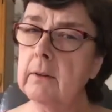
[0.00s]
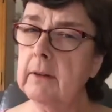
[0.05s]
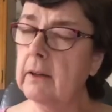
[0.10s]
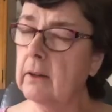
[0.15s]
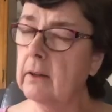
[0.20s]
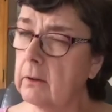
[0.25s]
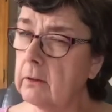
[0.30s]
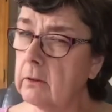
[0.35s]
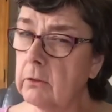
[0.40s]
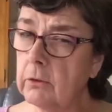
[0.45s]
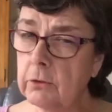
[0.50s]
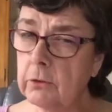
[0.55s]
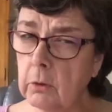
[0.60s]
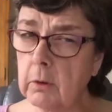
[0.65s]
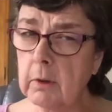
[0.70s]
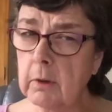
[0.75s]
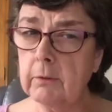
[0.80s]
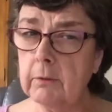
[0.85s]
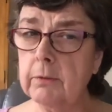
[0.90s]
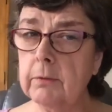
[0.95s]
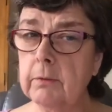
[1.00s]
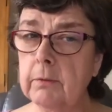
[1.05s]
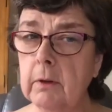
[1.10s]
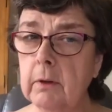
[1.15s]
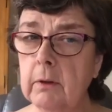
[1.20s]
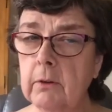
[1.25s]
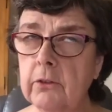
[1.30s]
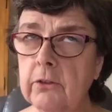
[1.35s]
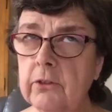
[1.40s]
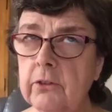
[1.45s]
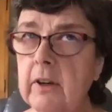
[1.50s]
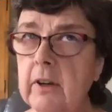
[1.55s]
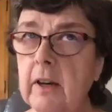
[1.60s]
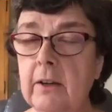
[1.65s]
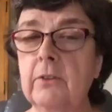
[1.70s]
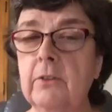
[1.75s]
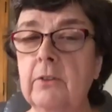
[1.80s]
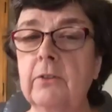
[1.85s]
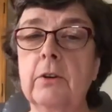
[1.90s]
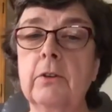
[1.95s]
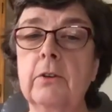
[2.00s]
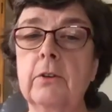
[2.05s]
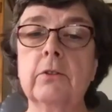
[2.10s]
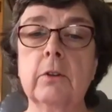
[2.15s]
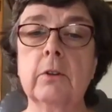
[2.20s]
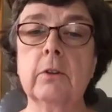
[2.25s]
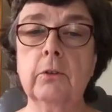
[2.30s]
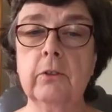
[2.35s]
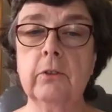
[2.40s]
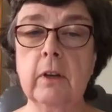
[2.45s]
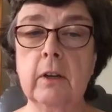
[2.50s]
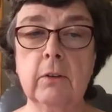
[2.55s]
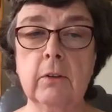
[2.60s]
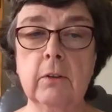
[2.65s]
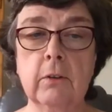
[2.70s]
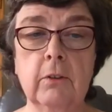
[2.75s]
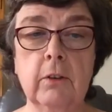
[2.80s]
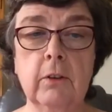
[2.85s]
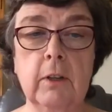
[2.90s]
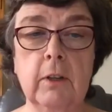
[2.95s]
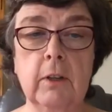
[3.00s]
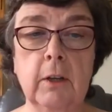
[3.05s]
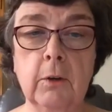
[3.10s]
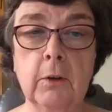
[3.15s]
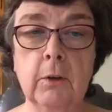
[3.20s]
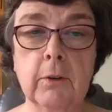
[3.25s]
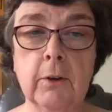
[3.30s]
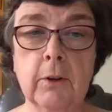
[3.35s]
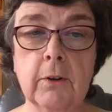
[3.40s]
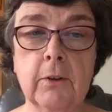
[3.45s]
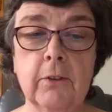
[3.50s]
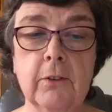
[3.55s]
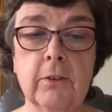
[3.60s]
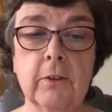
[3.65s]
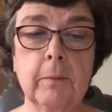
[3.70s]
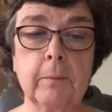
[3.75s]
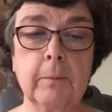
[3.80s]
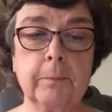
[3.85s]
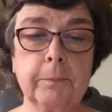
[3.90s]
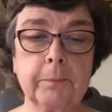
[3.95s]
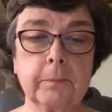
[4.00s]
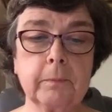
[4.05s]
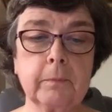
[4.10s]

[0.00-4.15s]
that sort of says there's no center to the universe.